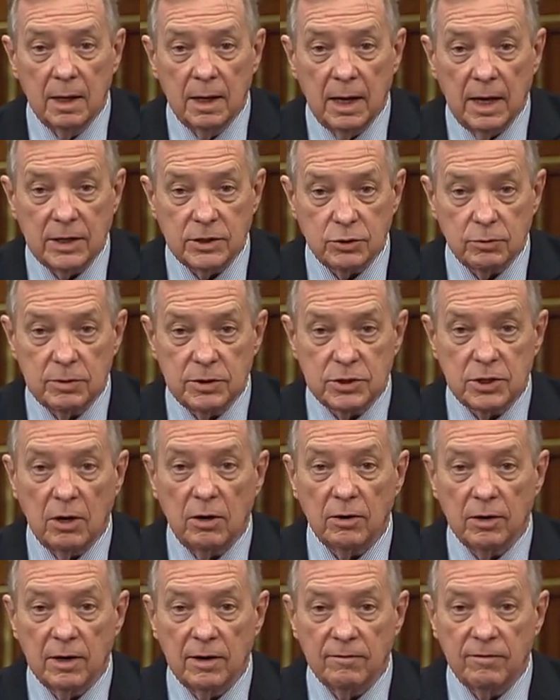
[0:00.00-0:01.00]
as a
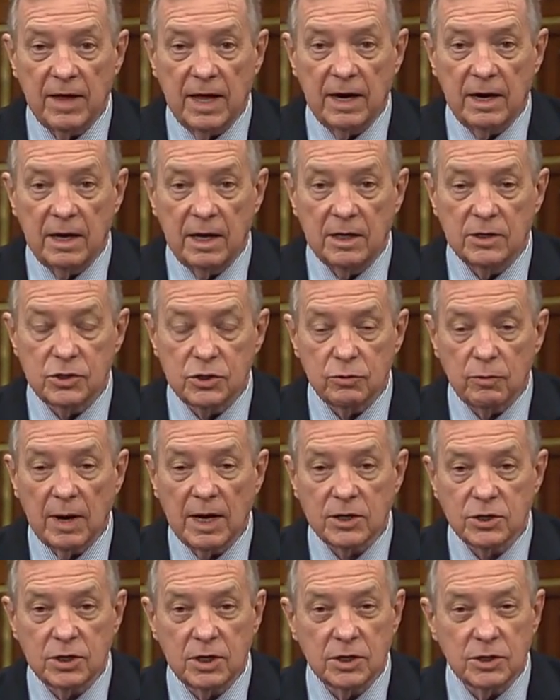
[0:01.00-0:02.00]
result of that
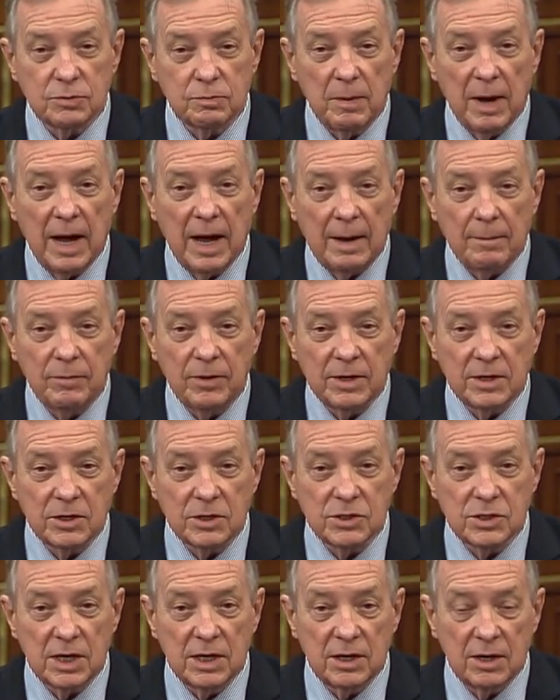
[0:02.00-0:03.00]
insurrectionist mob that
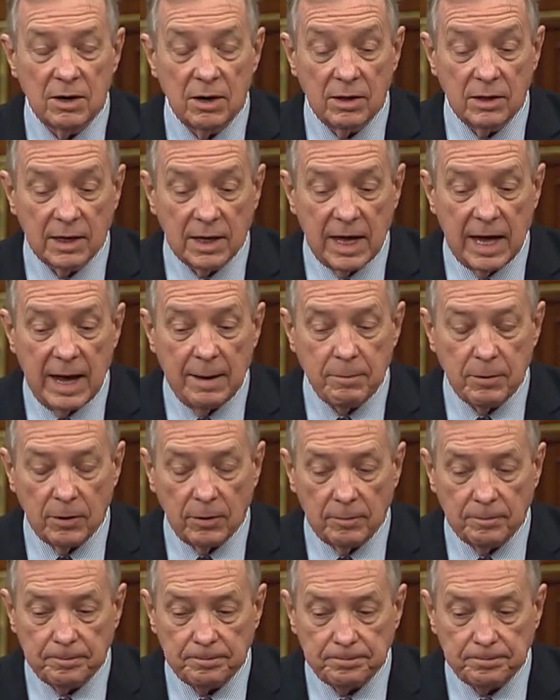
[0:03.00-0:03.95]
descended on the Capitol.